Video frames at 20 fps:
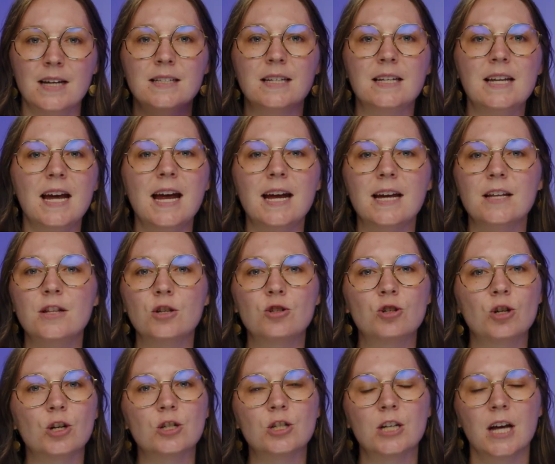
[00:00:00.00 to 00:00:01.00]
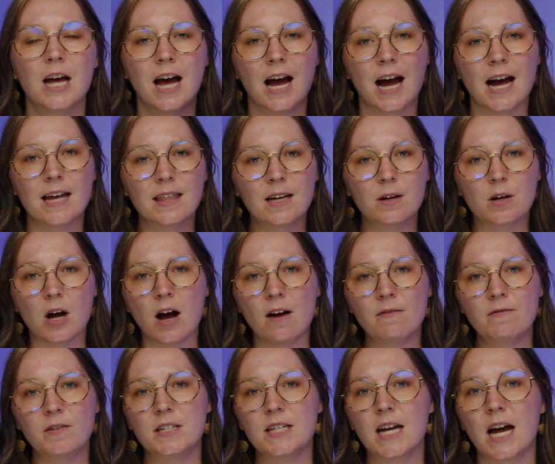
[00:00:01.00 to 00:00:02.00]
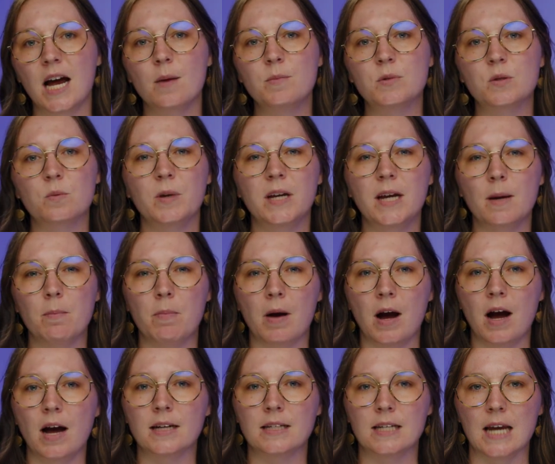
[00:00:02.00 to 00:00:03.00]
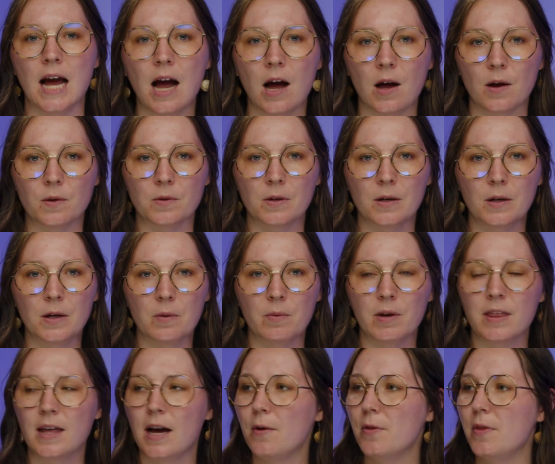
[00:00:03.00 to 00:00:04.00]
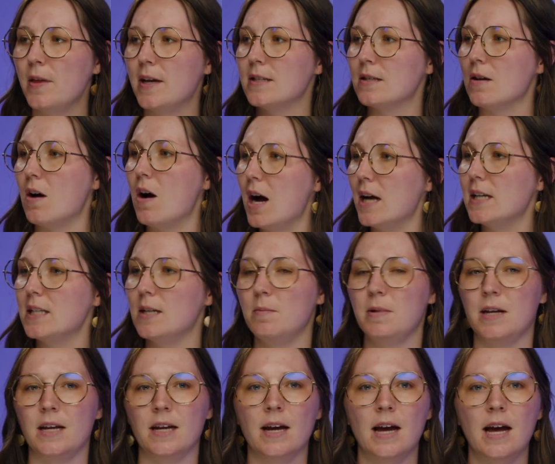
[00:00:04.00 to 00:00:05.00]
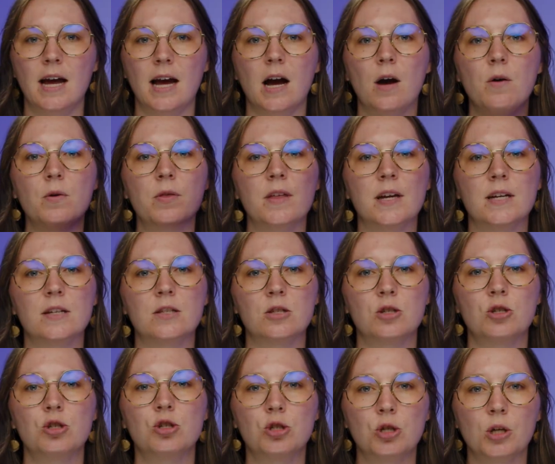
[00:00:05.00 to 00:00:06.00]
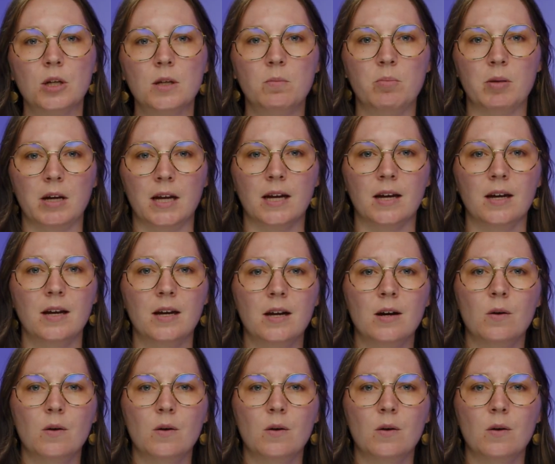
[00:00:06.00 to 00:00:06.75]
Today in the church, I think oftentimes we get bogged down with how things ought to be, how things should be.